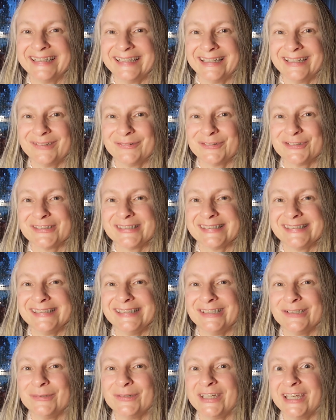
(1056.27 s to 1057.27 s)
And we'll
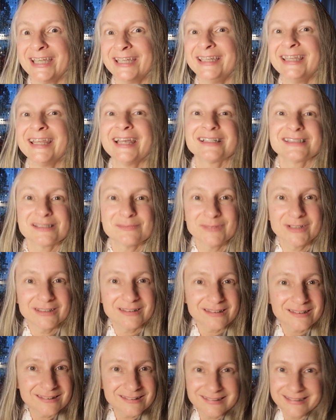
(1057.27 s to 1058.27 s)
see you again next
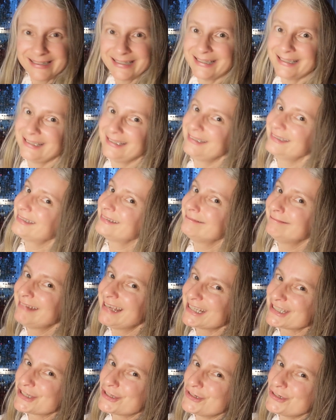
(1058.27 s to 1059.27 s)
month and
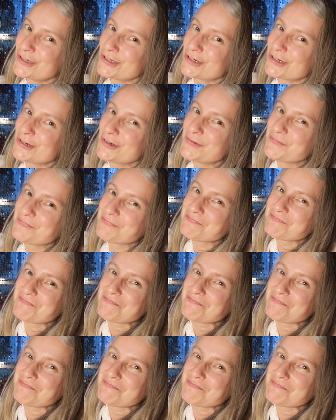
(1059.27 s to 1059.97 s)
next year.